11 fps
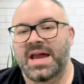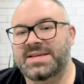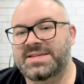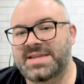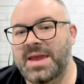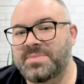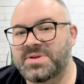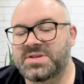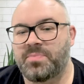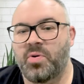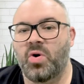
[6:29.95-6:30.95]
a statement
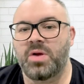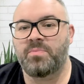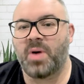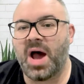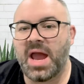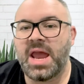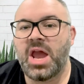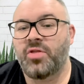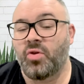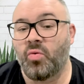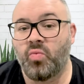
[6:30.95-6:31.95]
supported by the